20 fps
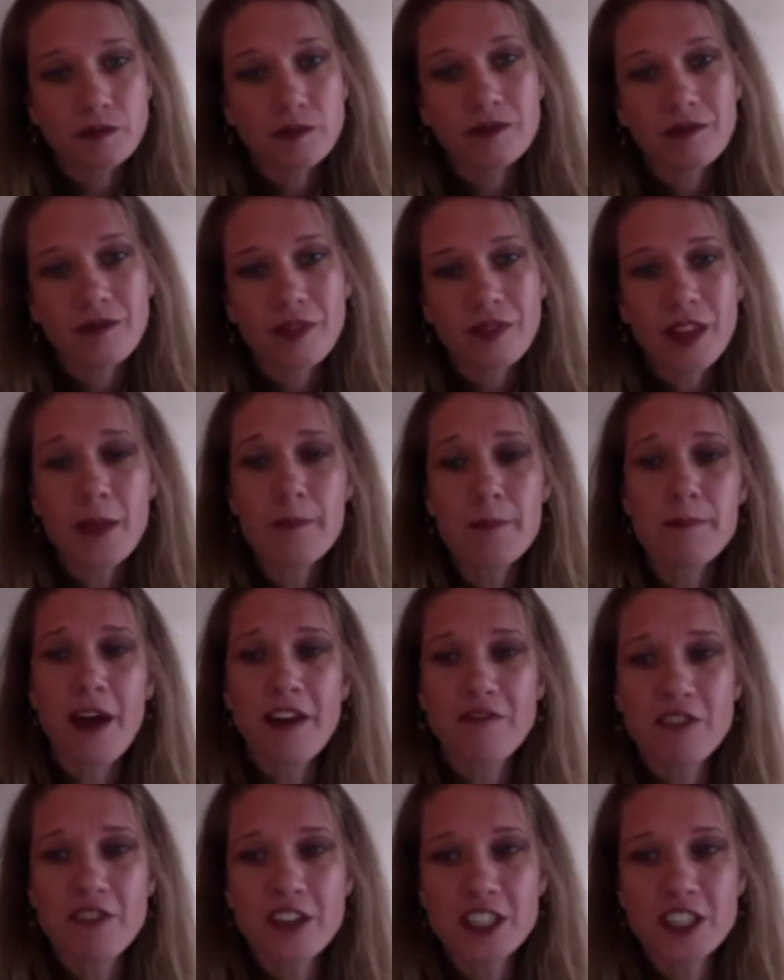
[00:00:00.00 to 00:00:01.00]

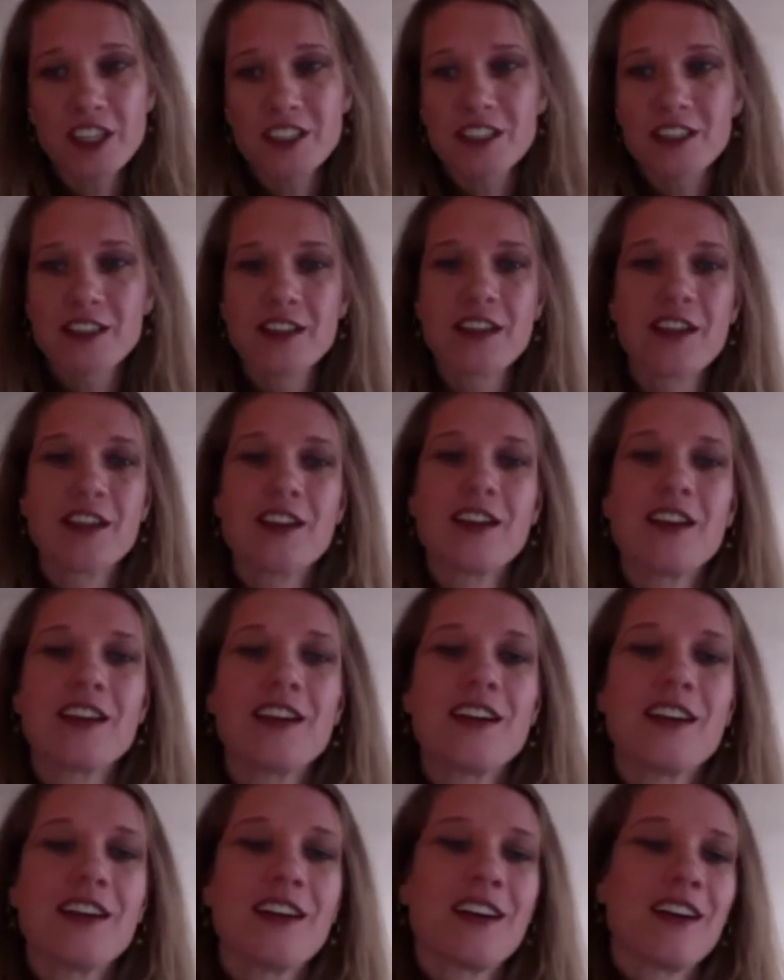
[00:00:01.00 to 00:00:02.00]
Beverages.
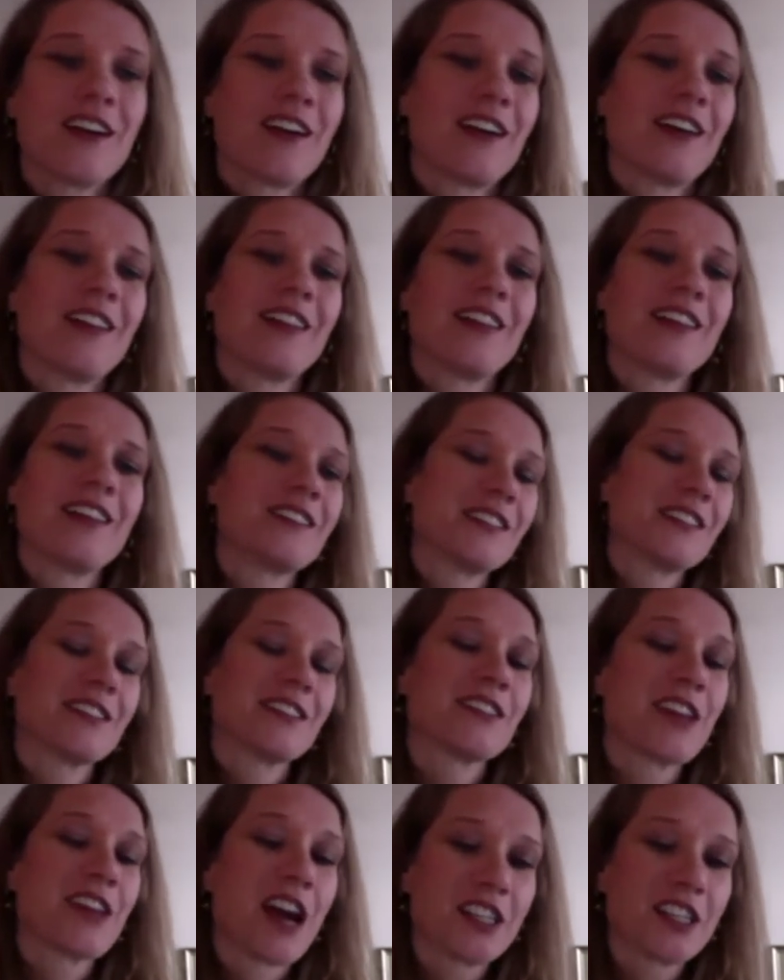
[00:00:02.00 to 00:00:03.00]
This is
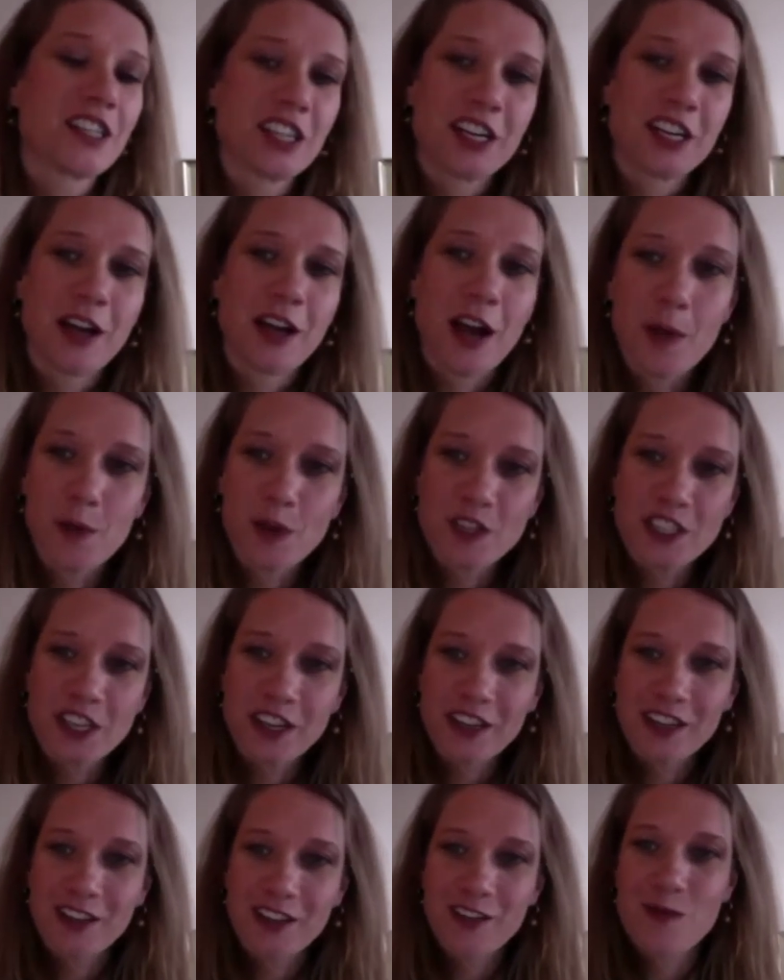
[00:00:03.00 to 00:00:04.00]
touchy,
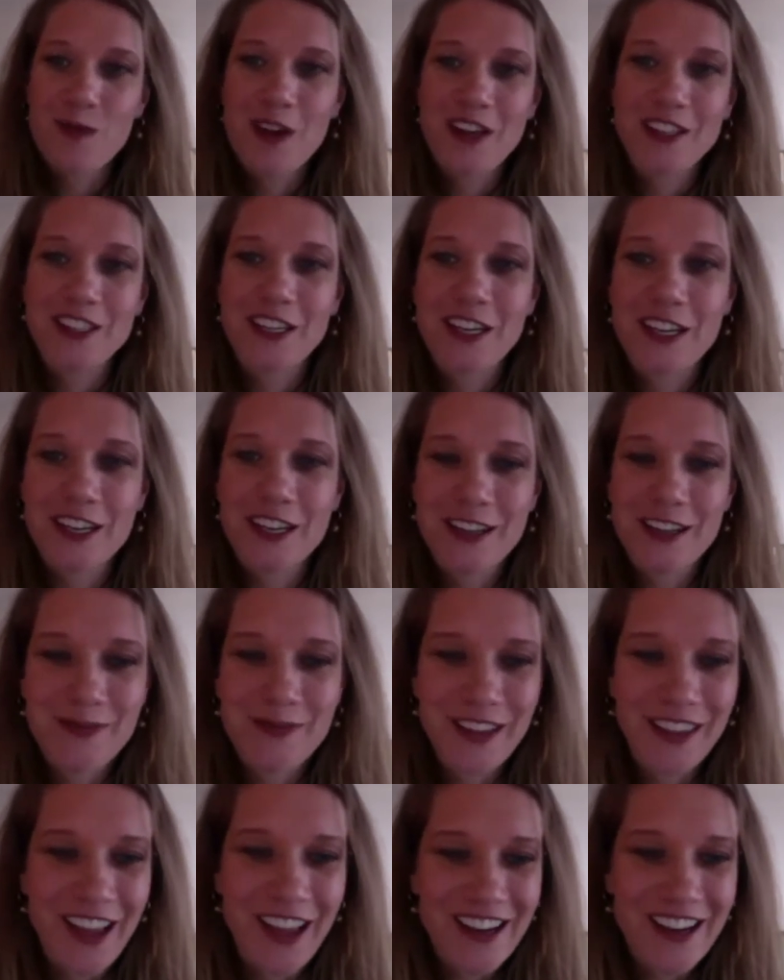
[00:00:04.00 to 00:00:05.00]
particularly with my team in
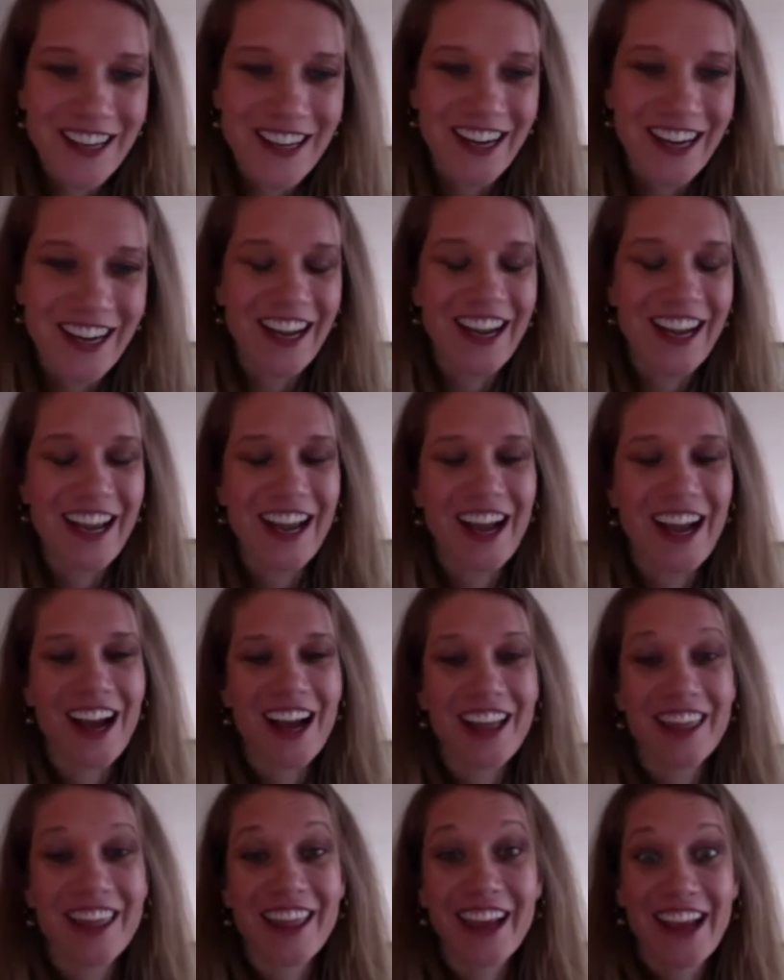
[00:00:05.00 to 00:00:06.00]
London.
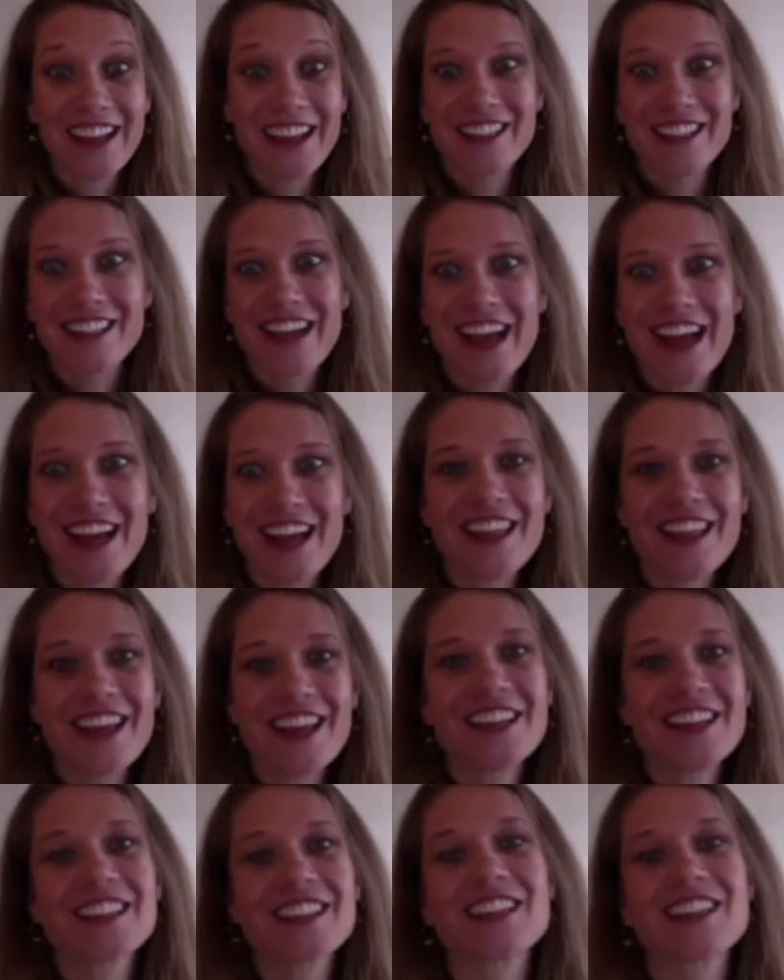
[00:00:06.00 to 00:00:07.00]
They can't stand
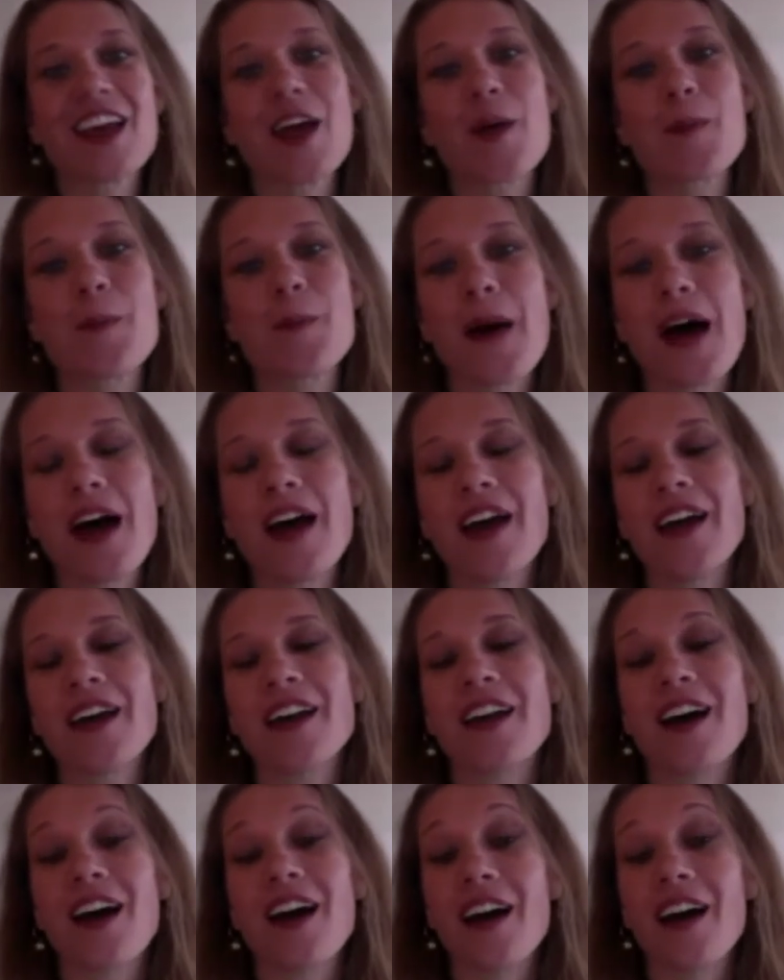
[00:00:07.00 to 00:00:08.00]
this, but
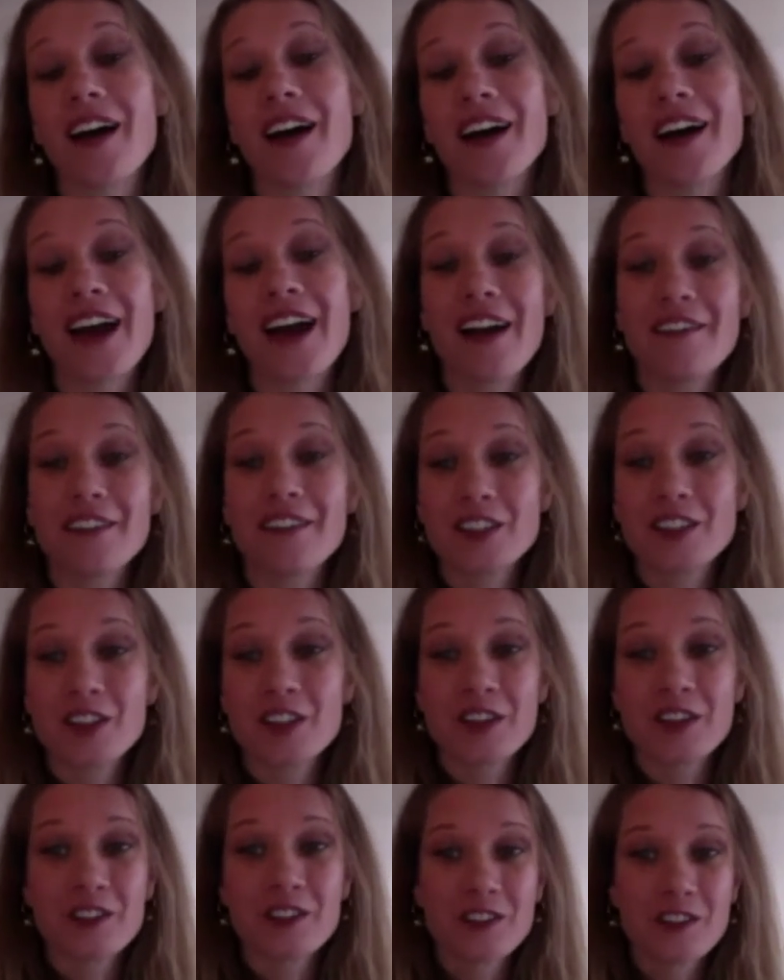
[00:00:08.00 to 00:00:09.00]
I have a
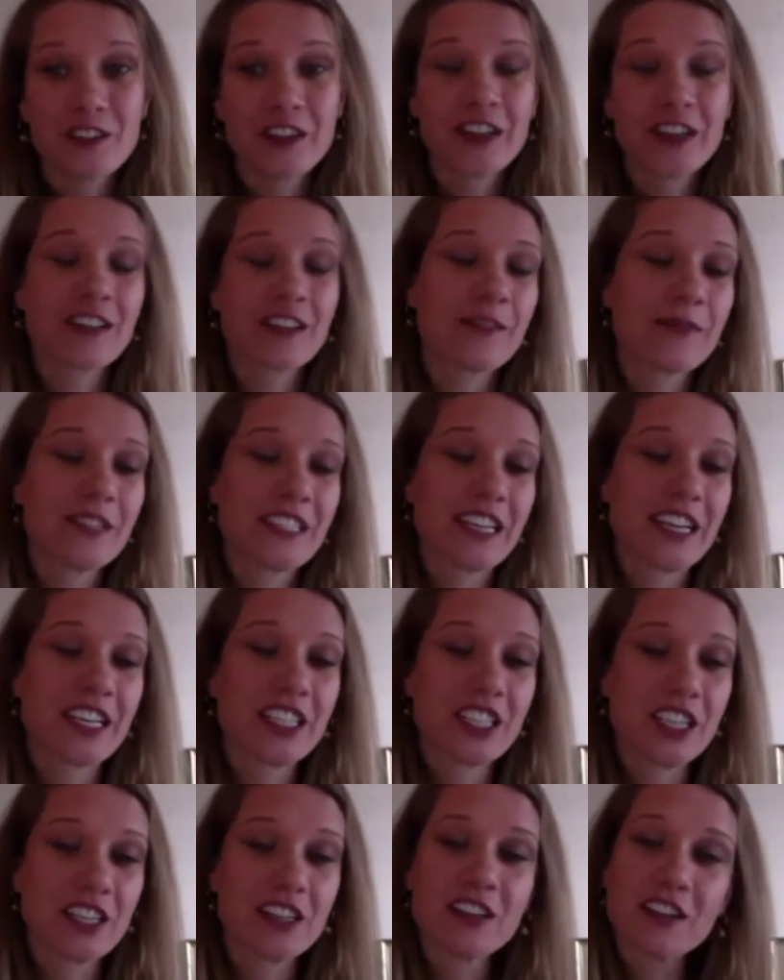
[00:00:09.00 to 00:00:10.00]
2-drink
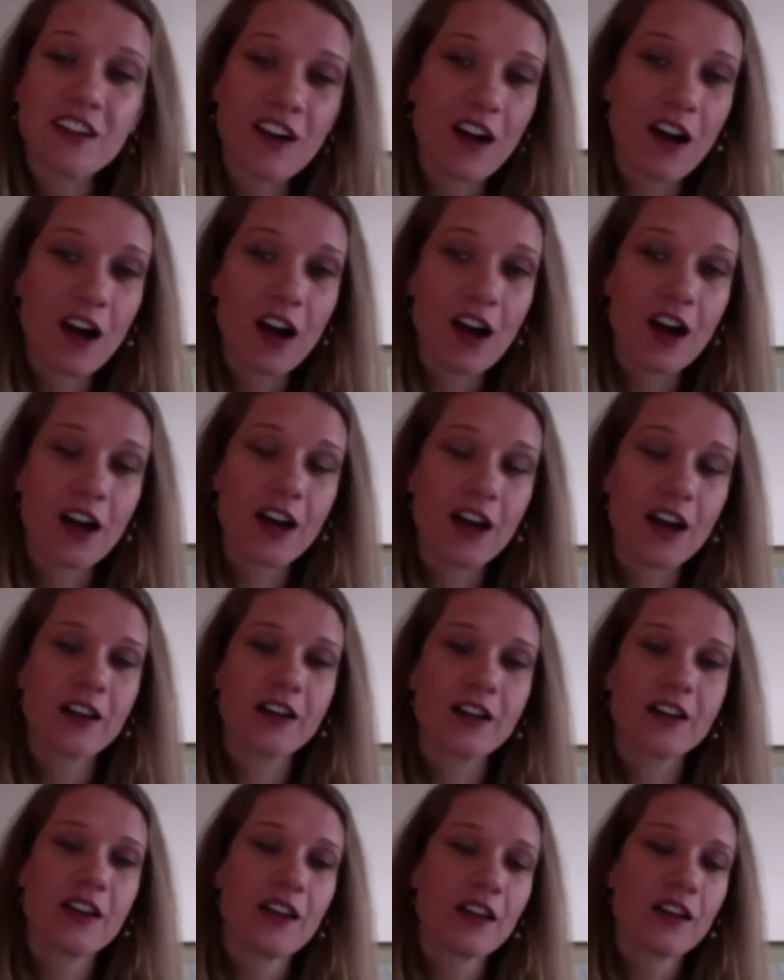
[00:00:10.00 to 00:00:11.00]
limitation on
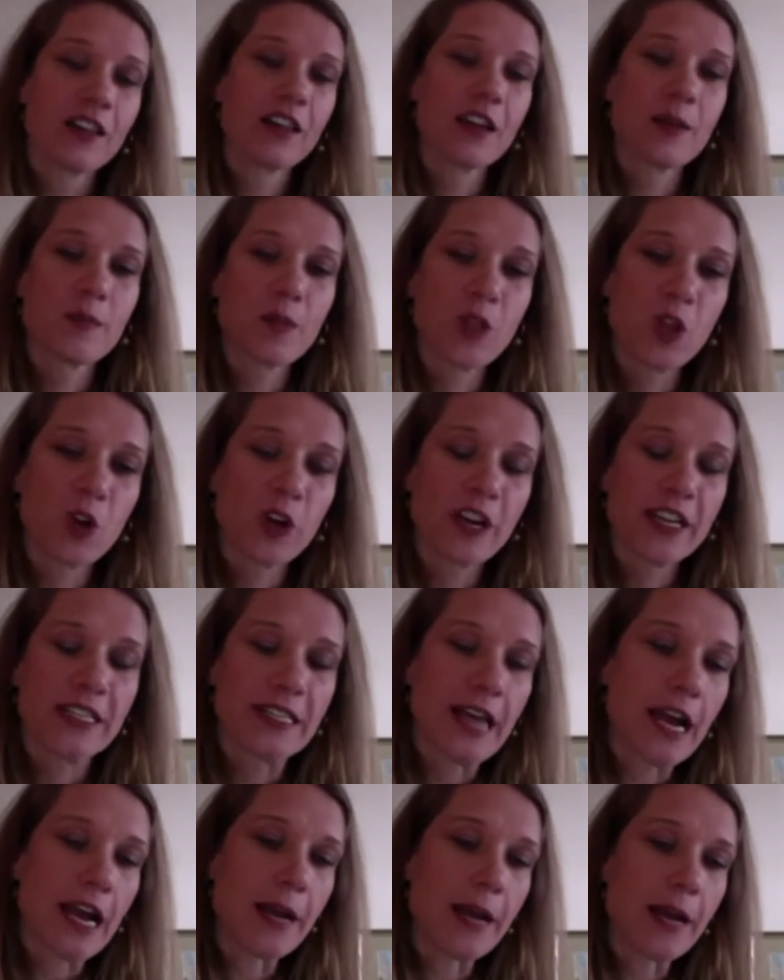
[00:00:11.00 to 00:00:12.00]
the employee
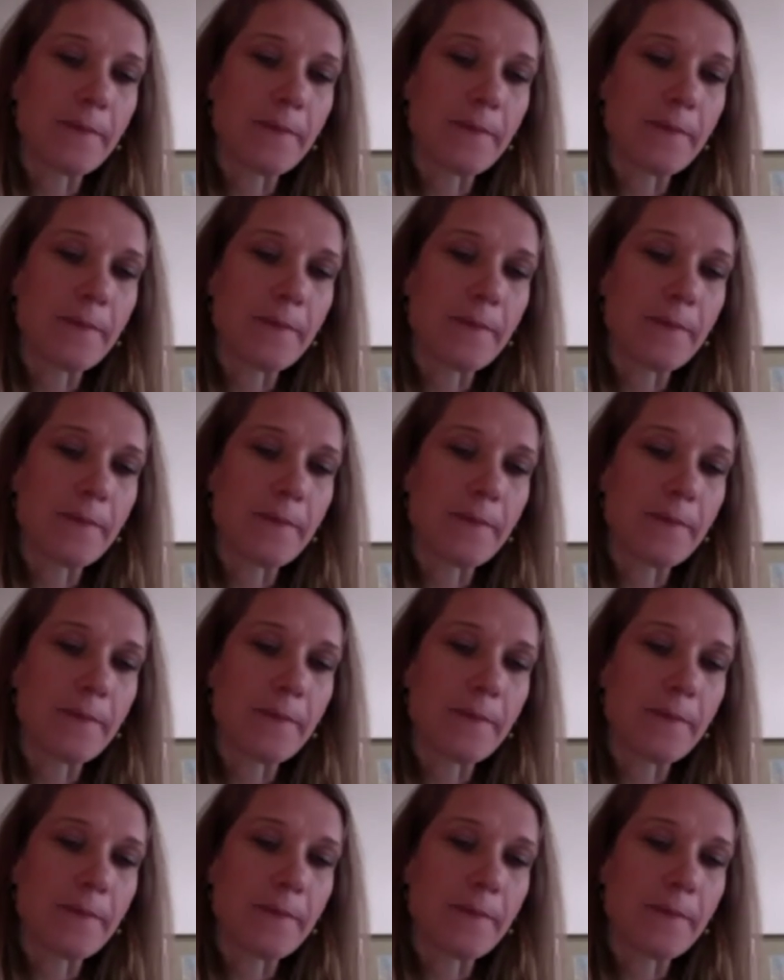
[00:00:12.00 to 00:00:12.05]
dime.